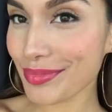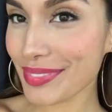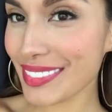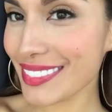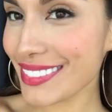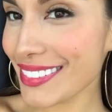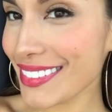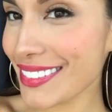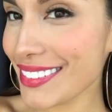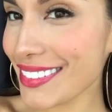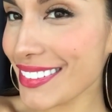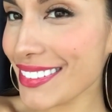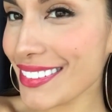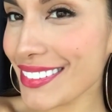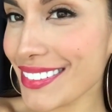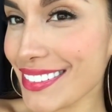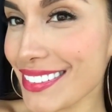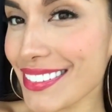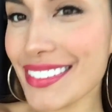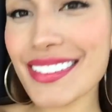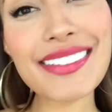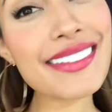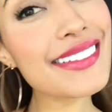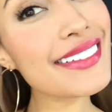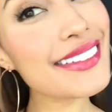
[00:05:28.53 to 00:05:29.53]
And
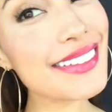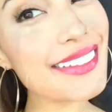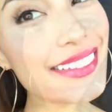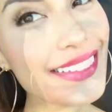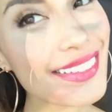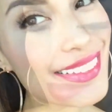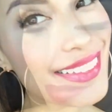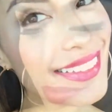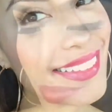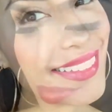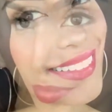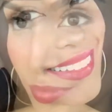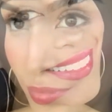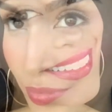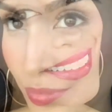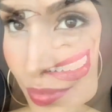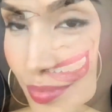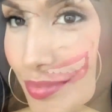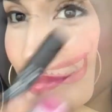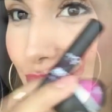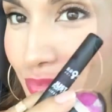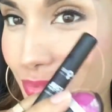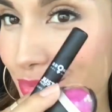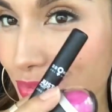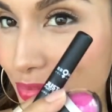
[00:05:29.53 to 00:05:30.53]
I love the
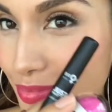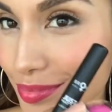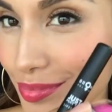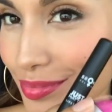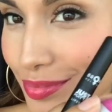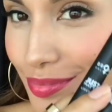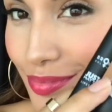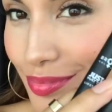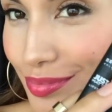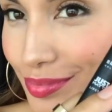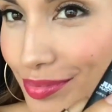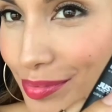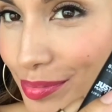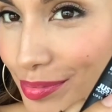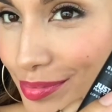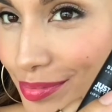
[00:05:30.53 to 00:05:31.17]
combination of those two